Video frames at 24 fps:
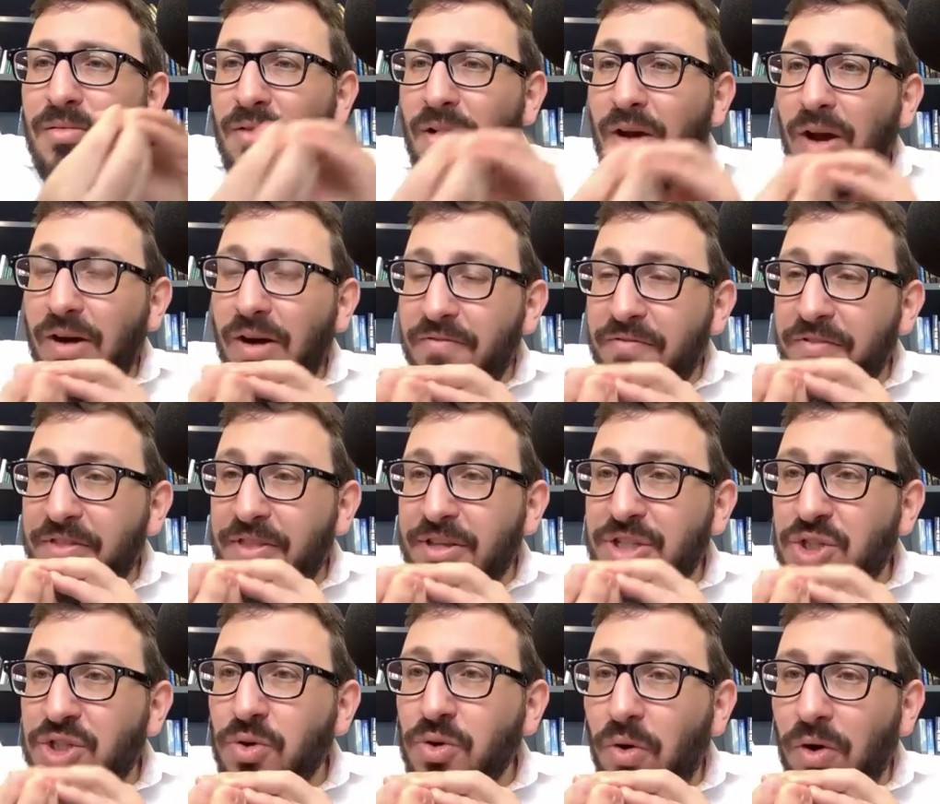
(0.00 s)
of the
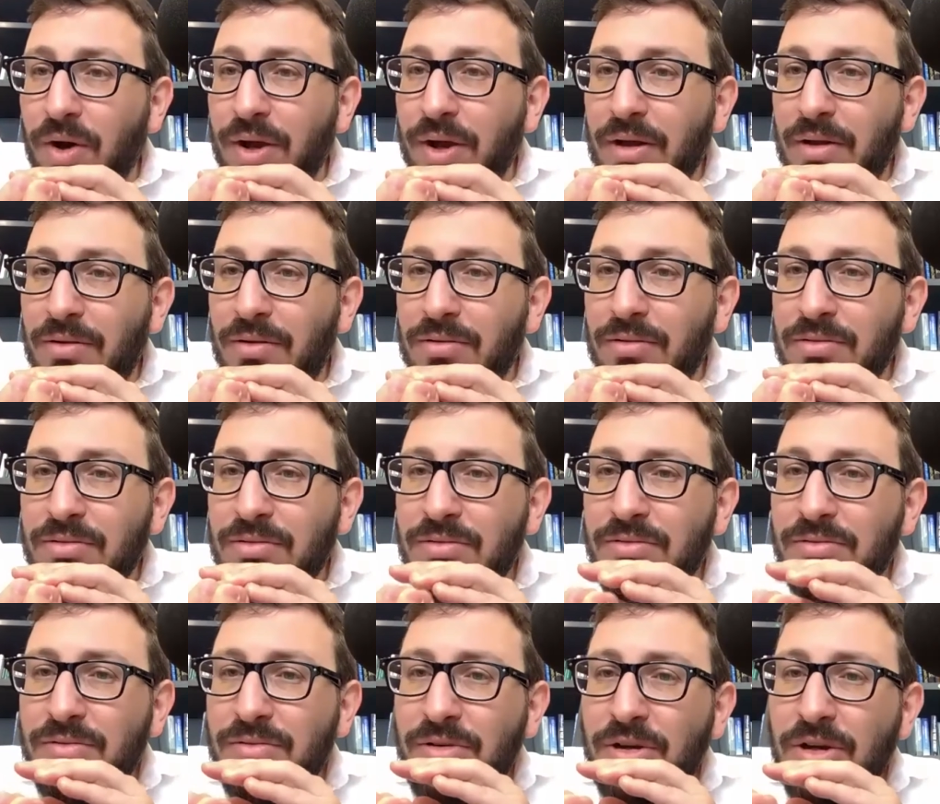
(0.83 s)
soil
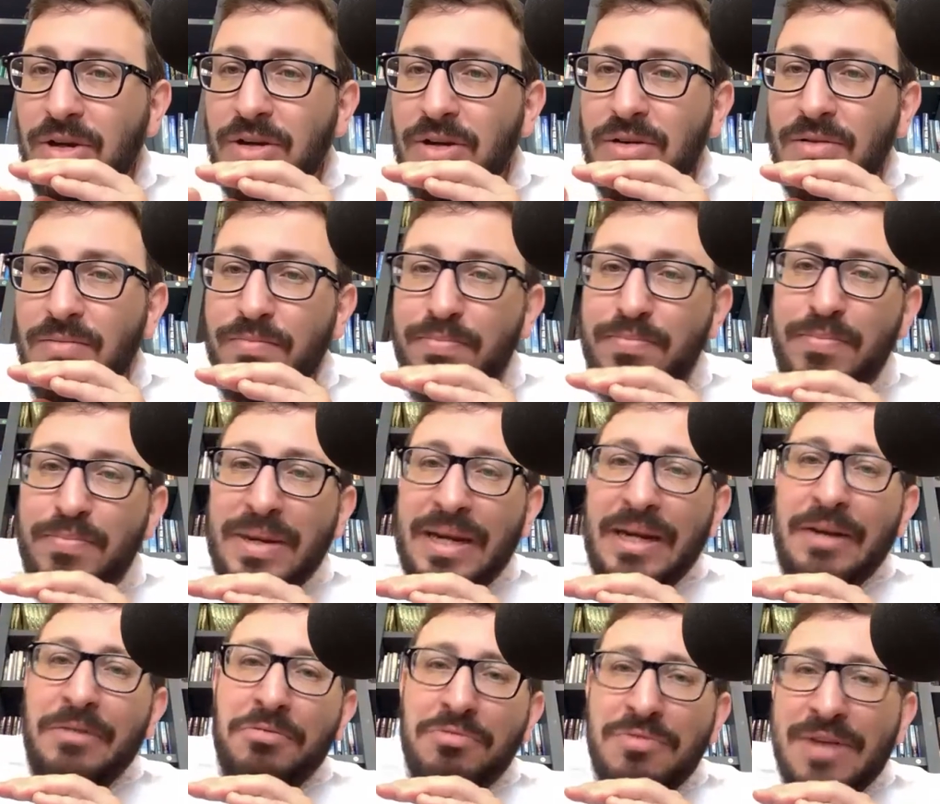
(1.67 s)

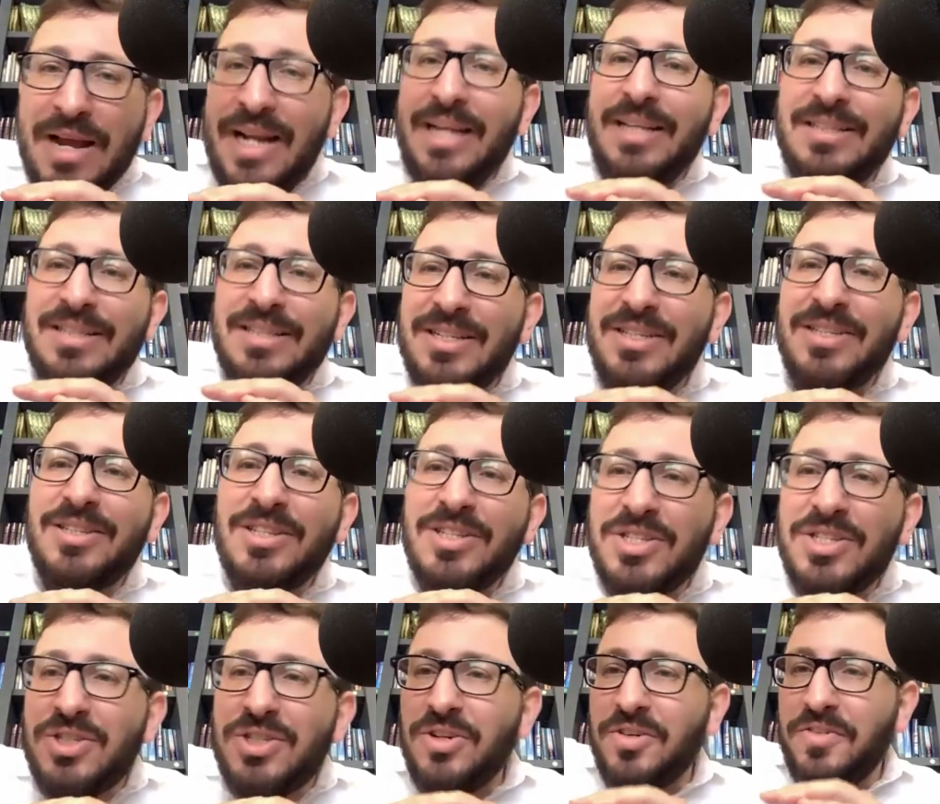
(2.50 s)
being ready to, to
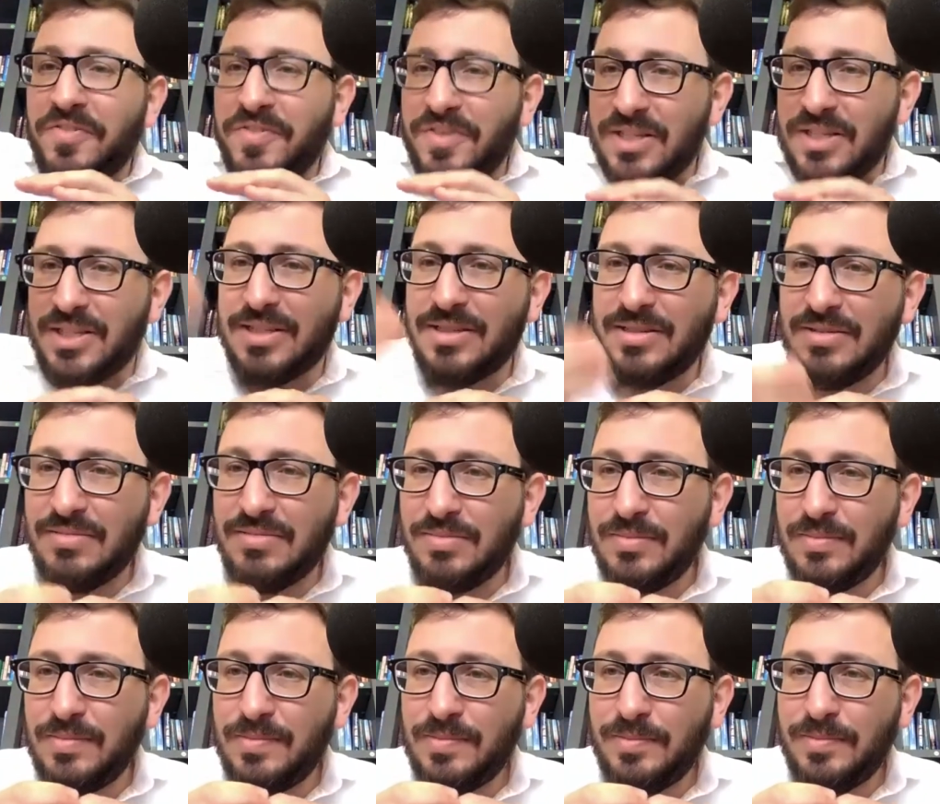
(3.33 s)
surface.
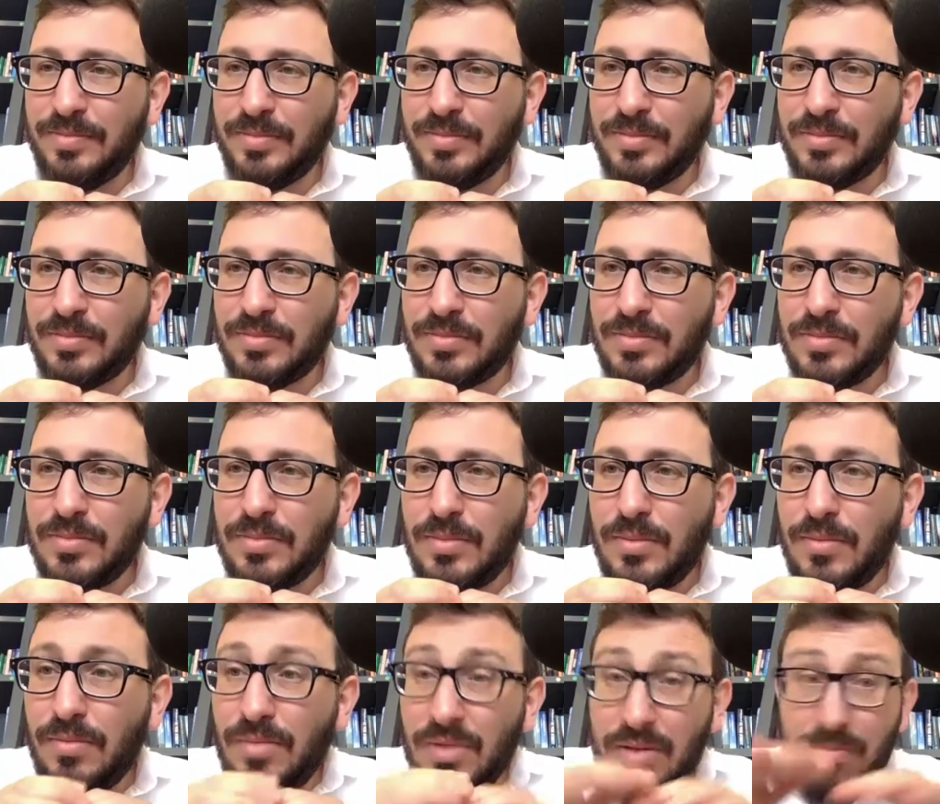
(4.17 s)

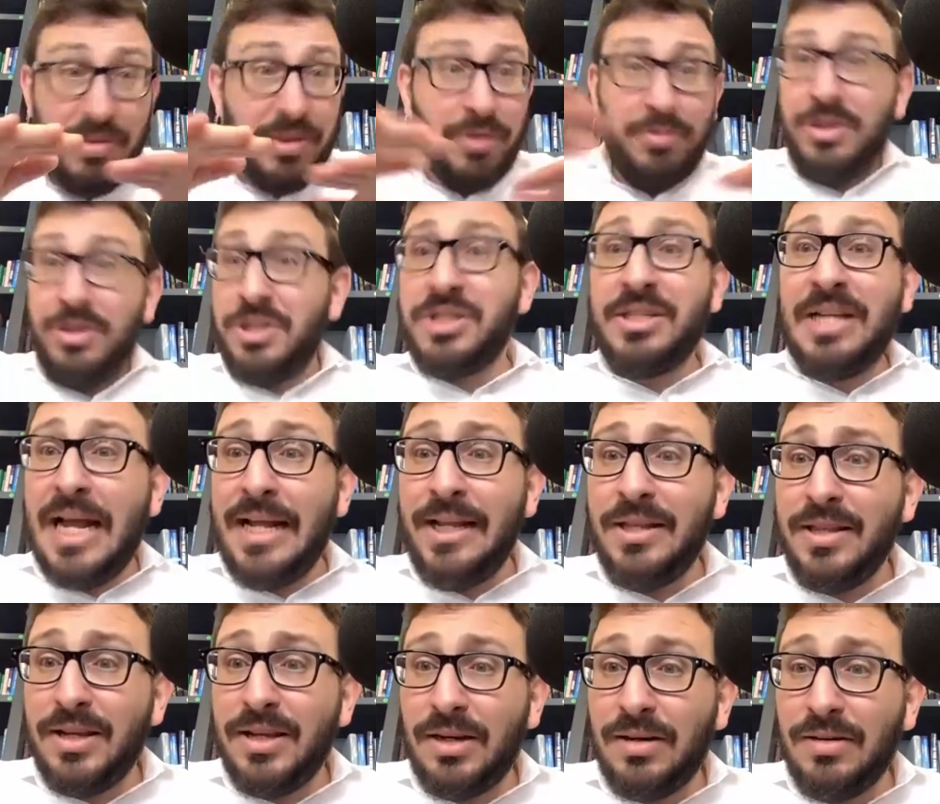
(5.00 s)
But they were just
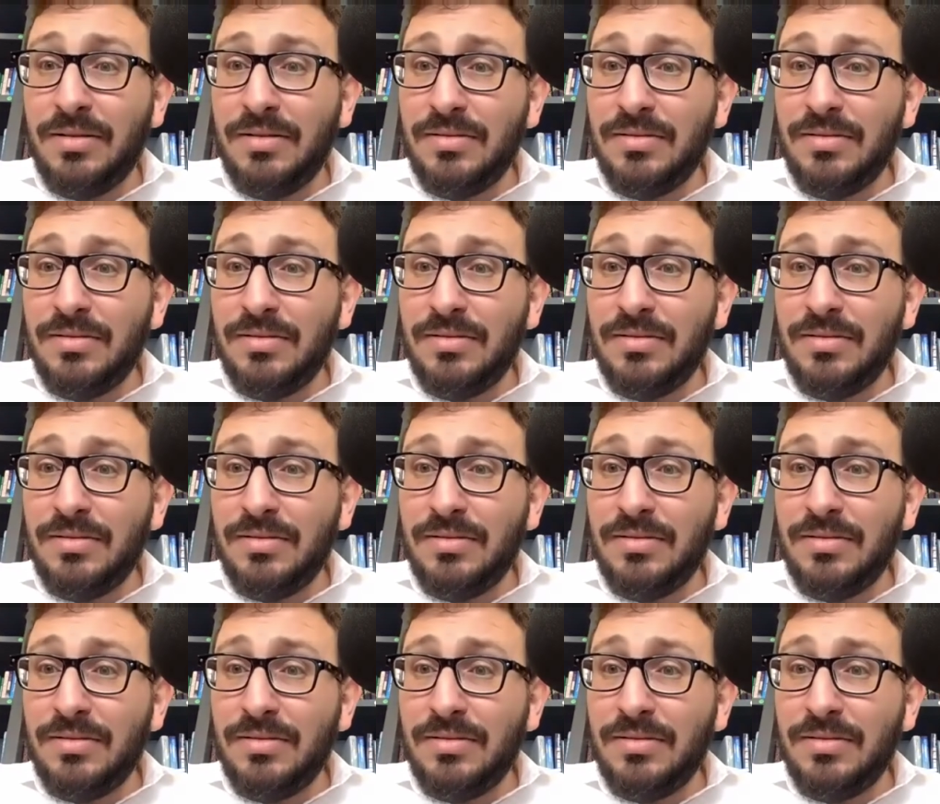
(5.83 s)
standing there.